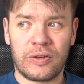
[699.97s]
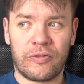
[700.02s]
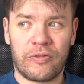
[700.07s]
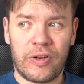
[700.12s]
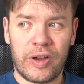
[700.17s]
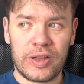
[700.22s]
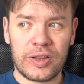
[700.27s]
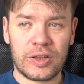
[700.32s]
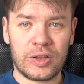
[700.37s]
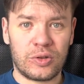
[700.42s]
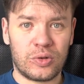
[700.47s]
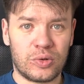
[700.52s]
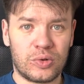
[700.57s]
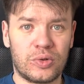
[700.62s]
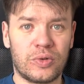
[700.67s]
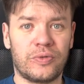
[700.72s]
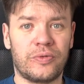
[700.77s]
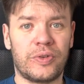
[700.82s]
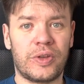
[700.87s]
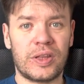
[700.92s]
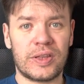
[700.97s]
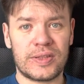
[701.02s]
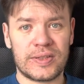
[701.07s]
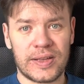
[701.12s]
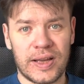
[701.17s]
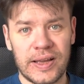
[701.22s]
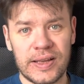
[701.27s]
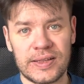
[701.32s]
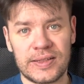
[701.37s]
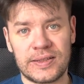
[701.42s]
find a lot of
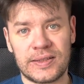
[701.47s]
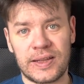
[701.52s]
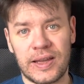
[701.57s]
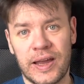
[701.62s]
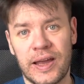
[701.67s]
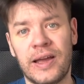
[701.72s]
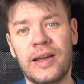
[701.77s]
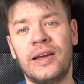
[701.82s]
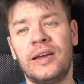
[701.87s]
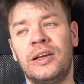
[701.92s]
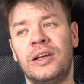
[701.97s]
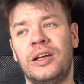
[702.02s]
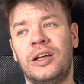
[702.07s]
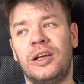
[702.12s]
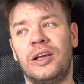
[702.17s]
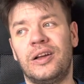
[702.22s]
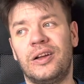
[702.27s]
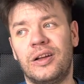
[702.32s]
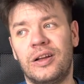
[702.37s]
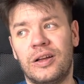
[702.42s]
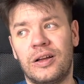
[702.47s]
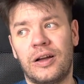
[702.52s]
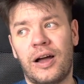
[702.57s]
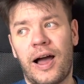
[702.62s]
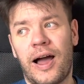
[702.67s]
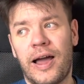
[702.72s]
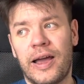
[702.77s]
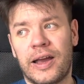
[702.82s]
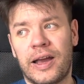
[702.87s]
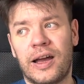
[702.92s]
insights there.
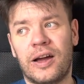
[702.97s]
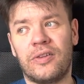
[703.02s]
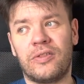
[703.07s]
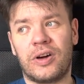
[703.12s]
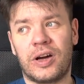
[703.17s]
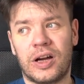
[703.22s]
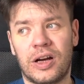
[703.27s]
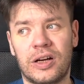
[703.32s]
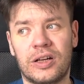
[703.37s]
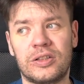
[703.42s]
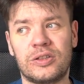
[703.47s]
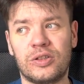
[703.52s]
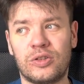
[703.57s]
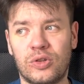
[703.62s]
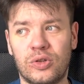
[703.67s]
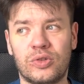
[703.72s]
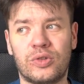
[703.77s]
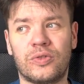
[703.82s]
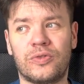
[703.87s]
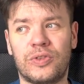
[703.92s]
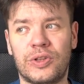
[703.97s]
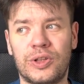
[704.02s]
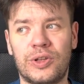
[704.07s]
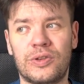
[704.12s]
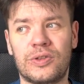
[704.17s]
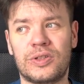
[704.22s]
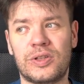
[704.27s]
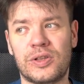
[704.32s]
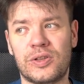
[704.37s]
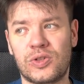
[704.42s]
I have heard a lot of
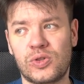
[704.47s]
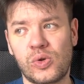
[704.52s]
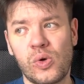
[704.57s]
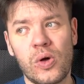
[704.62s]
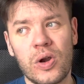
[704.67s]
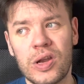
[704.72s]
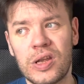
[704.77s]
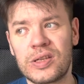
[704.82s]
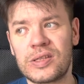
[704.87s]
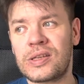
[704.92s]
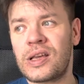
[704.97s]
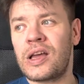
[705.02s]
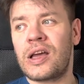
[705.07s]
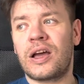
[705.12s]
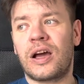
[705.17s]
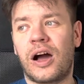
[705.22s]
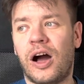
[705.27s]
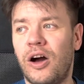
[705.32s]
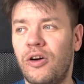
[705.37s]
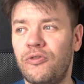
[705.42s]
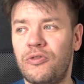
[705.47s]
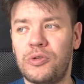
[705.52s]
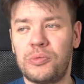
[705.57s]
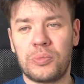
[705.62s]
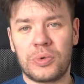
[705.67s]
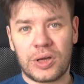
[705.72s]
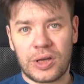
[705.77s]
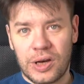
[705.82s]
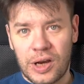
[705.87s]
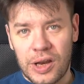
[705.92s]
interesting stories how we
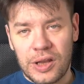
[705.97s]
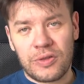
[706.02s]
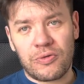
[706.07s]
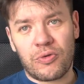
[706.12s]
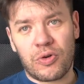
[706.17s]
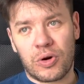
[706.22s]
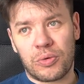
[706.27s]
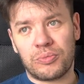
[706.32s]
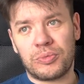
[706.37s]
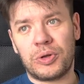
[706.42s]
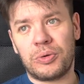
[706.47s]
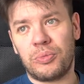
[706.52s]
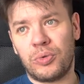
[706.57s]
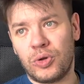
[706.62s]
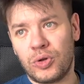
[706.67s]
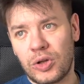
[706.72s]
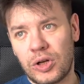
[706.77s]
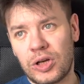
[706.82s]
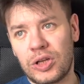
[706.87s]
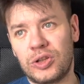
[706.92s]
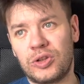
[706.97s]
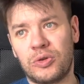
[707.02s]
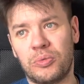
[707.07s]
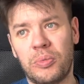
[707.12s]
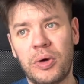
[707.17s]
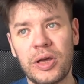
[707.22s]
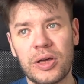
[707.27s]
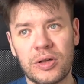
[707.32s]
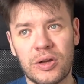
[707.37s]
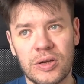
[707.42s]
migrate from the monolith to
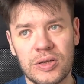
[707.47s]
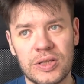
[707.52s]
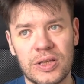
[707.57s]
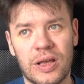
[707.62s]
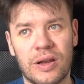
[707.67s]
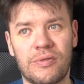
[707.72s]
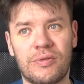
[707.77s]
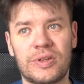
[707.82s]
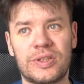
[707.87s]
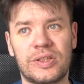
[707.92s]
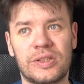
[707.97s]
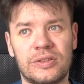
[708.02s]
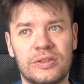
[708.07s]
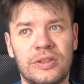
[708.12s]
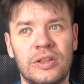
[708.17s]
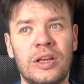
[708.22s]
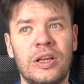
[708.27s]
microservices.